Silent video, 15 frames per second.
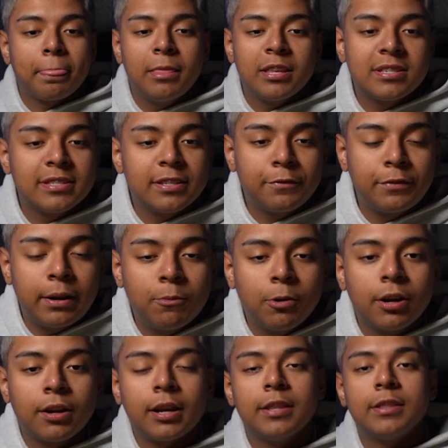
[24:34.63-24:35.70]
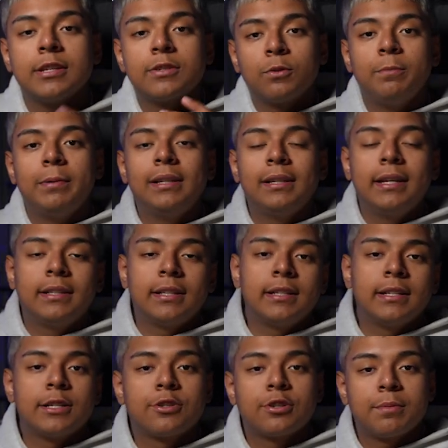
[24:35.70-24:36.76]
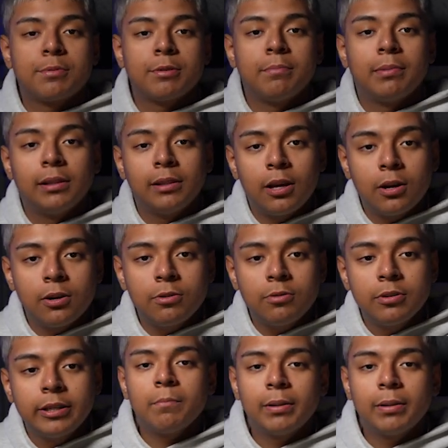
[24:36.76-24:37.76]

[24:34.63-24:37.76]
This is the framework. This will be linked in the description below.